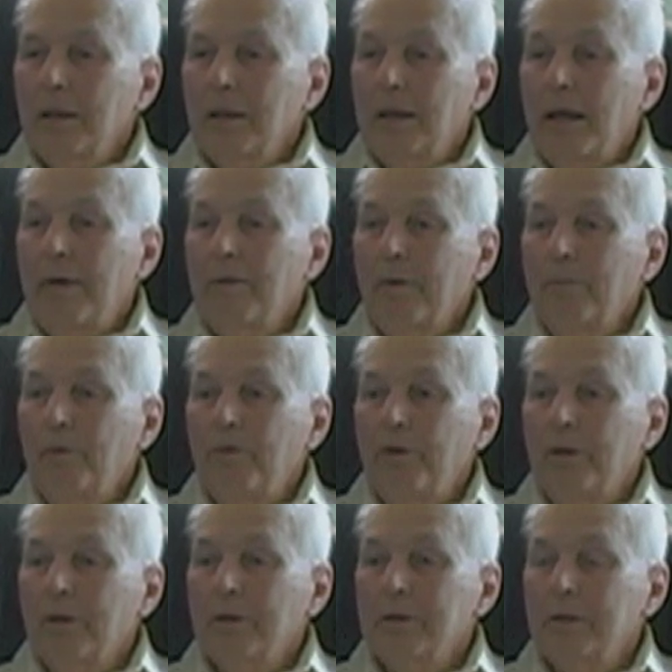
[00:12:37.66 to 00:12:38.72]
gave up the
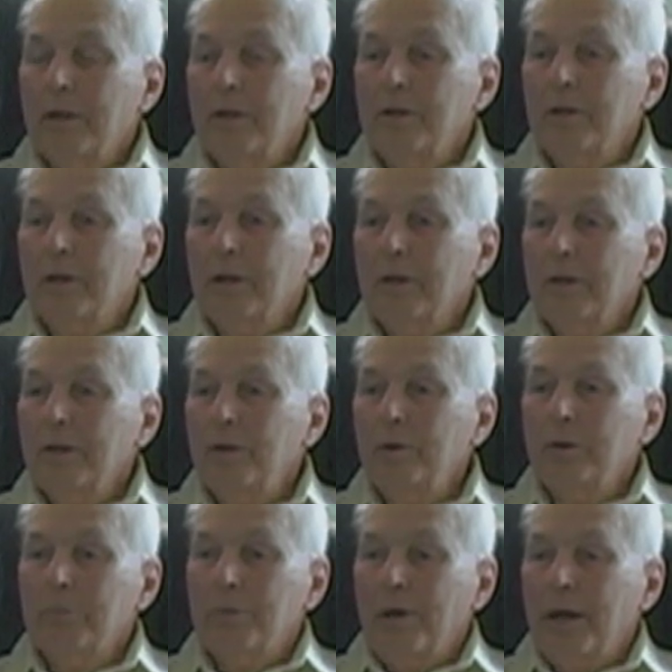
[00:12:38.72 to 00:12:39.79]
field and said until a
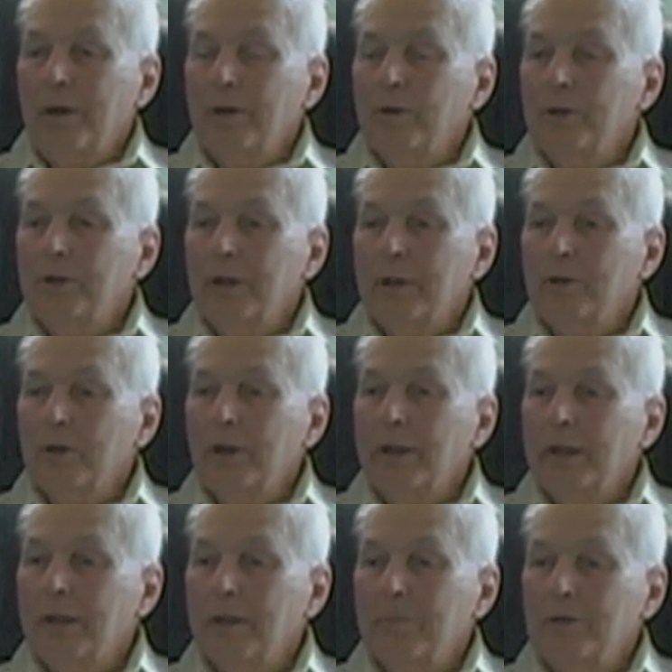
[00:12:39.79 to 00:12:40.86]
hewlett packard
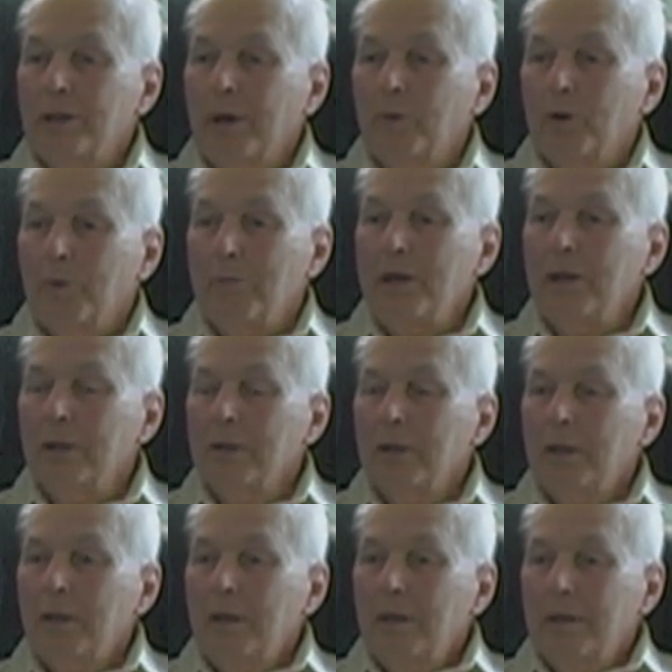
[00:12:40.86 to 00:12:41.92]
electronic comes out with a meter
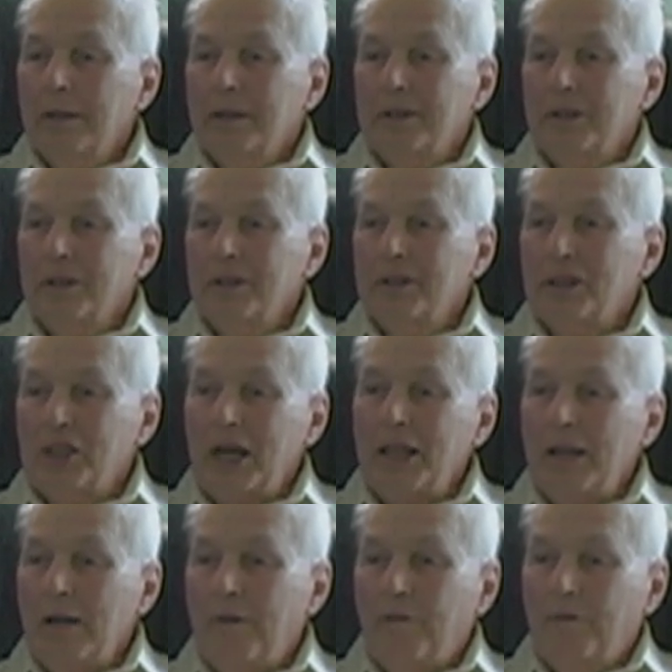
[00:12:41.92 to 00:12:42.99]
that says
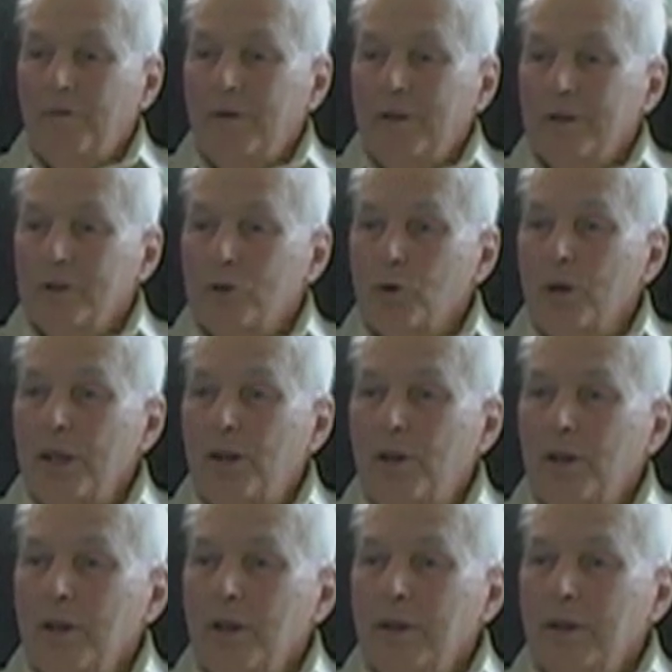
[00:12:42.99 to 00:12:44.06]
psychic strength,
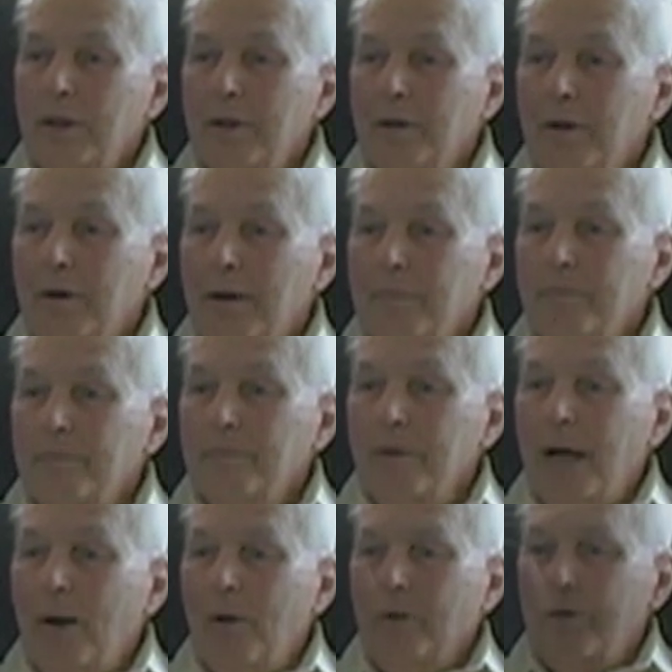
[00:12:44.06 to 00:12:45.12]
you know,
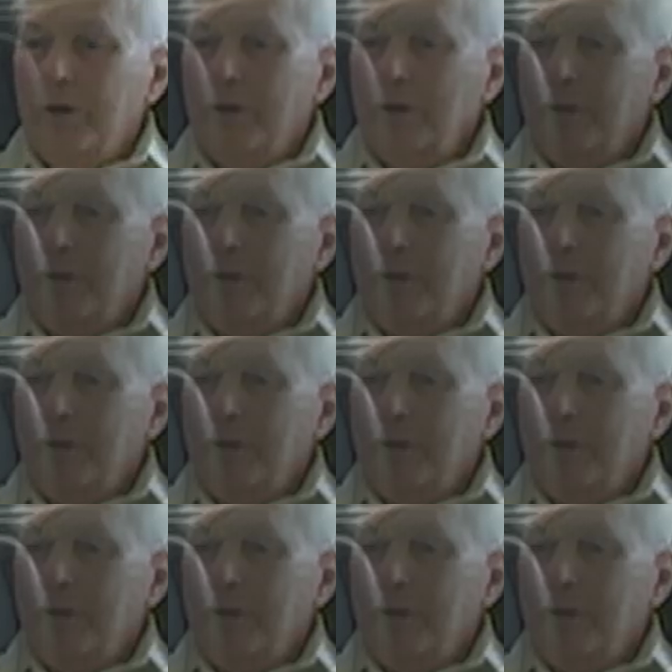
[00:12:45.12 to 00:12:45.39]
I'm out of it.